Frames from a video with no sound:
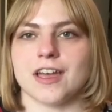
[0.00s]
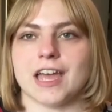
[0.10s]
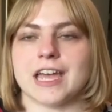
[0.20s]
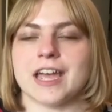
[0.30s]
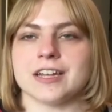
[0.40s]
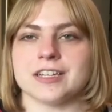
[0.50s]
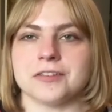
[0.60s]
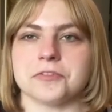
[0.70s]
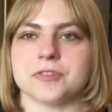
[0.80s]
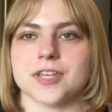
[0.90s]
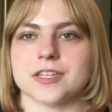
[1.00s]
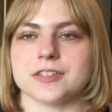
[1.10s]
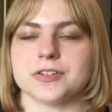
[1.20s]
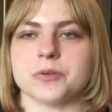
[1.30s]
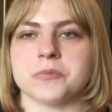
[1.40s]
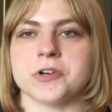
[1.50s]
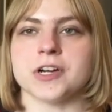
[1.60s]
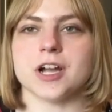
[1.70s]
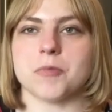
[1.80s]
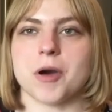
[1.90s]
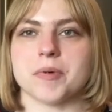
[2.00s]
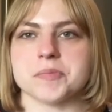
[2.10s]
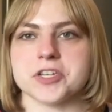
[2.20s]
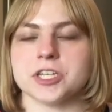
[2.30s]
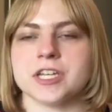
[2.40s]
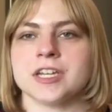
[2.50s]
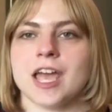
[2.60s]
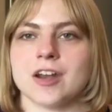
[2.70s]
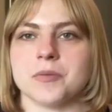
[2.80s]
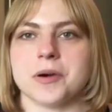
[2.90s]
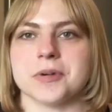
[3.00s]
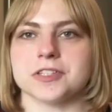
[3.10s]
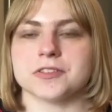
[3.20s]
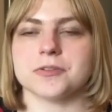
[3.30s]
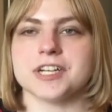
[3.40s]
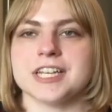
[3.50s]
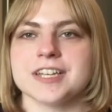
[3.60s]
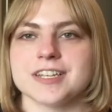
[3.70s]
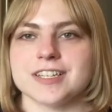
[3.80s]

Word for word: And if you'd like to know more about my mission and about my story,